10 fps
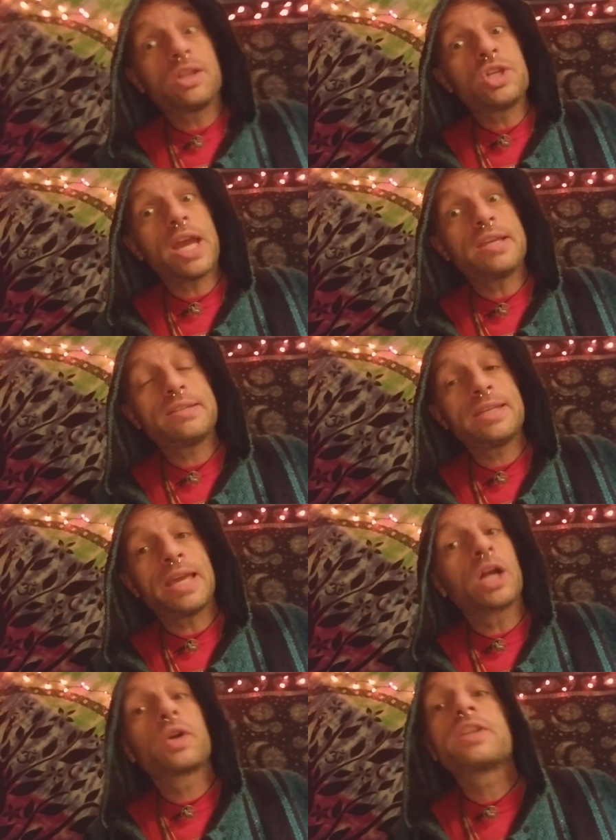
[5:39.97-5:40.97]

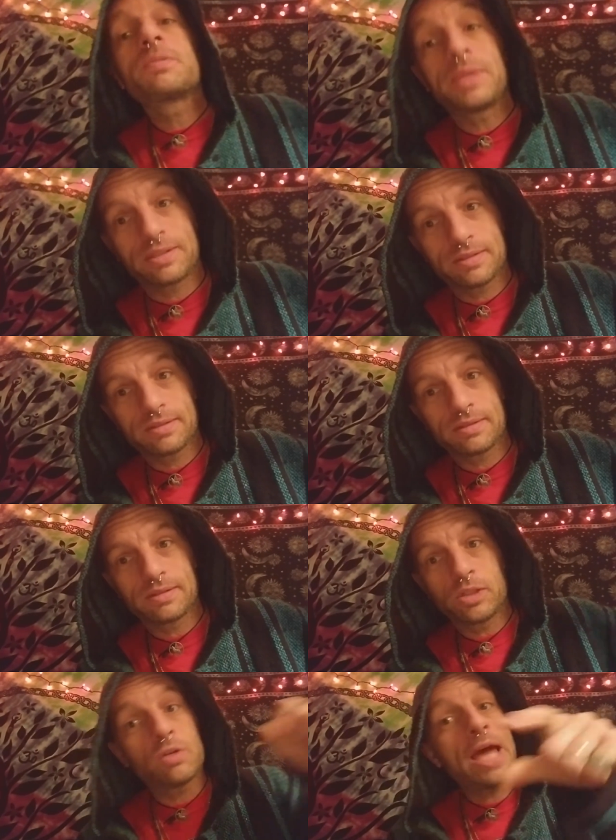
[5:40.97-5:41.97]
JC and Christmas.
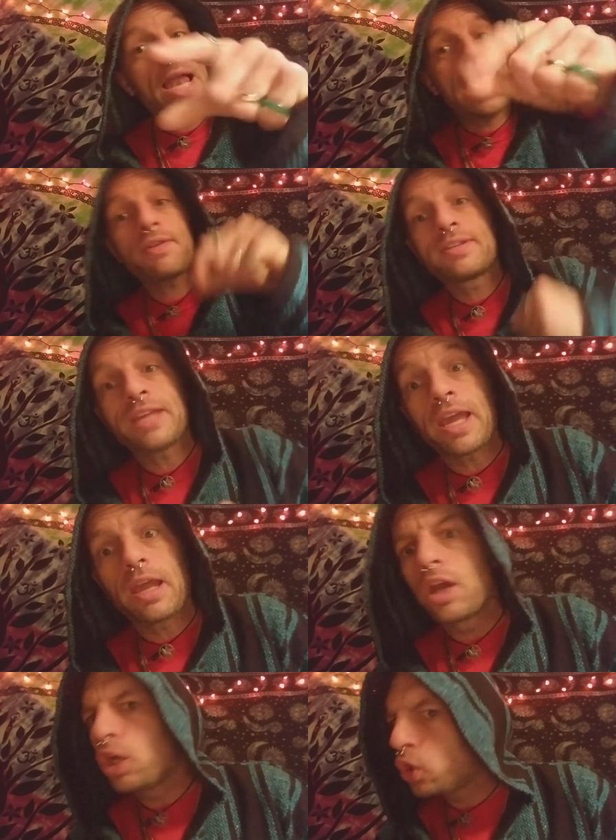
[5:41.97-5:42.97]
You're not allowed to say,
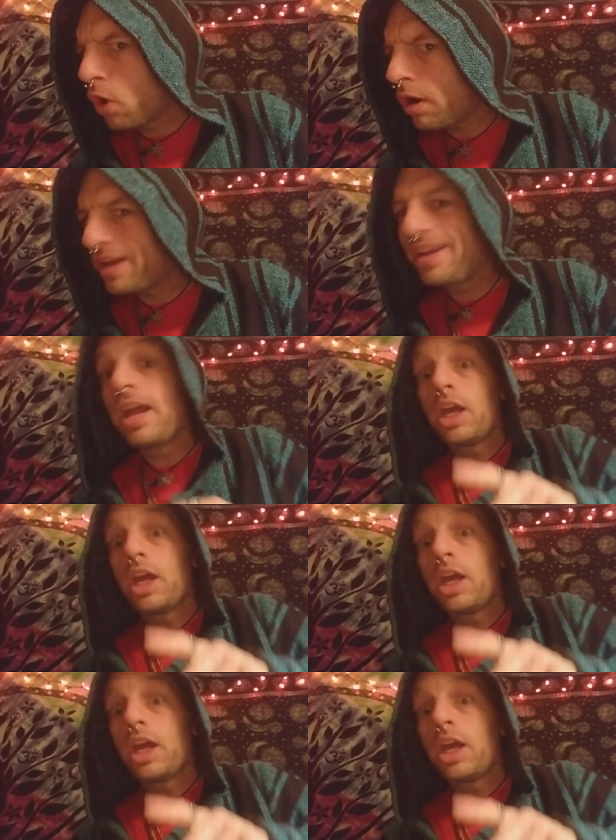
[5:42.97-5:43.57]
you're